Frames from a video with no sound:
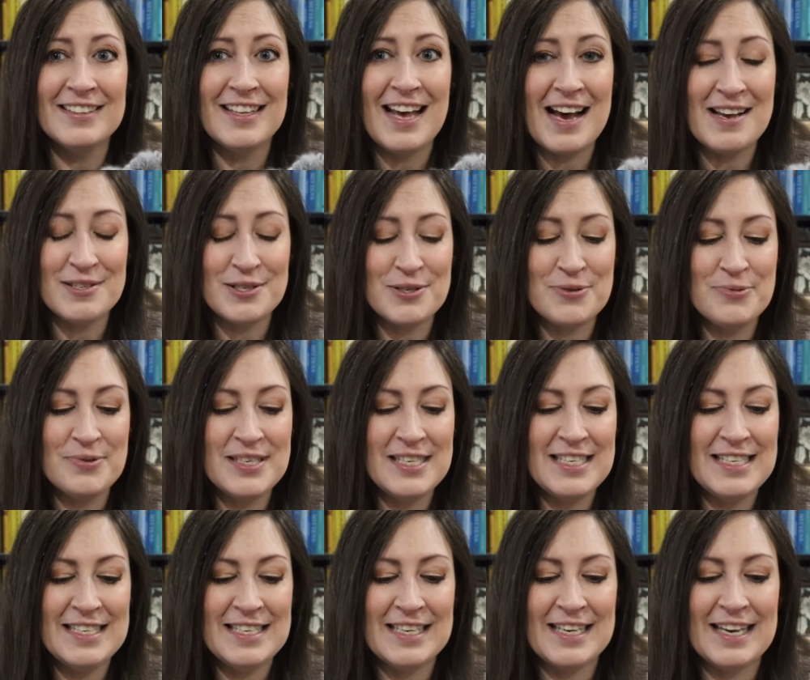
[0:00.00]
last
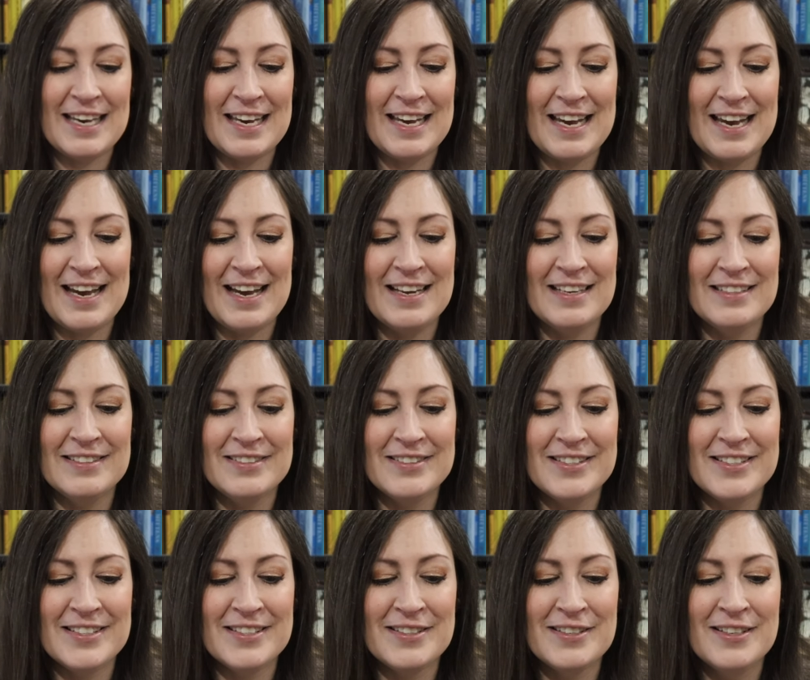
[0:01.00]
week and